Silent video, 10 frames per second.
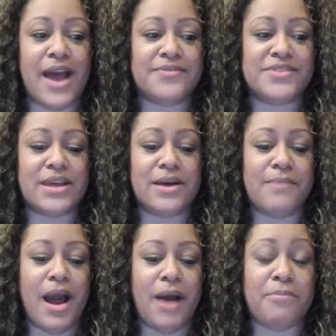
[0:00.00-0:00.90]
some
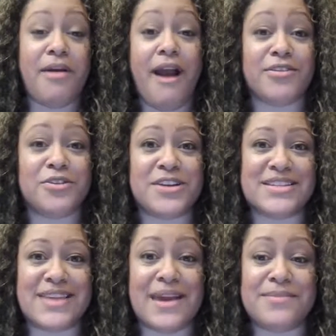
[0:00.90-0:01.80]
proctored
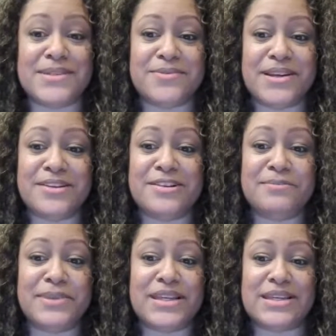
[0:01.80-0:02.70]
exams rendered,
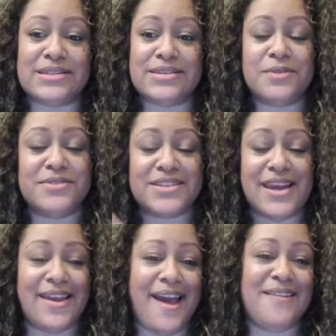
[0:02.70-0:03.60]
please go
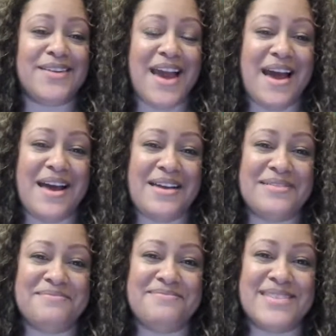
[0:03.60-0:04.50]
check out
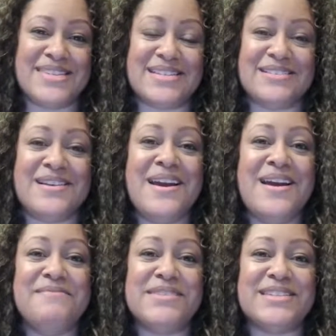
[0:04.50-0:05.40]
Mr.
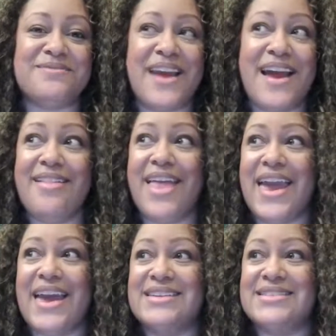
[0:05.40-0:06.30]
Rel
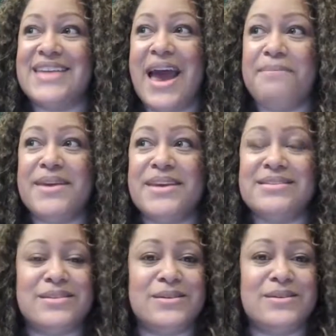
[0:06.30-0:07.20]
and tap
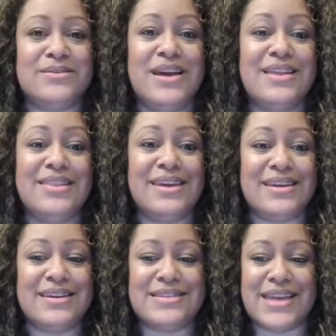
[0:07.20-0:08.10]
into the
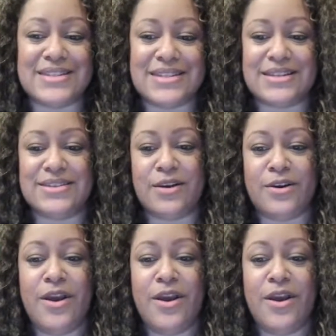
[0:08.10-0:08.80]
EE Testing Center.